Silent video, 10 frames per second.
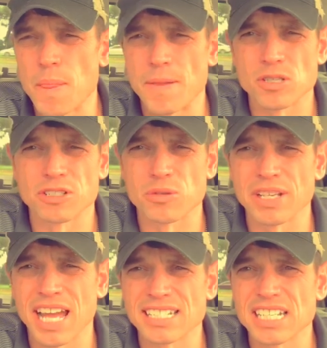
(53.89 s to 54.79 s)
so much a
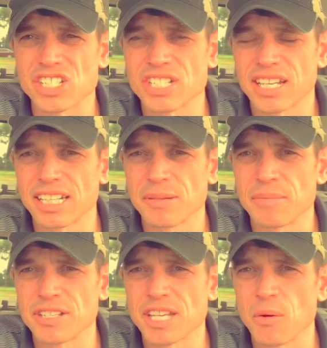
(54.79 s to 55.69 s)
relaxation technique,
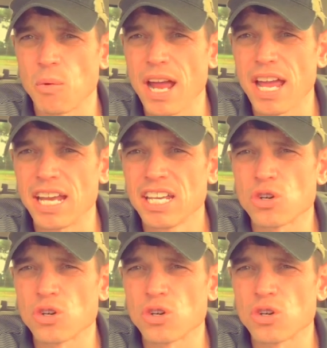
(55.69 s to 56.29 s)
but it's a way to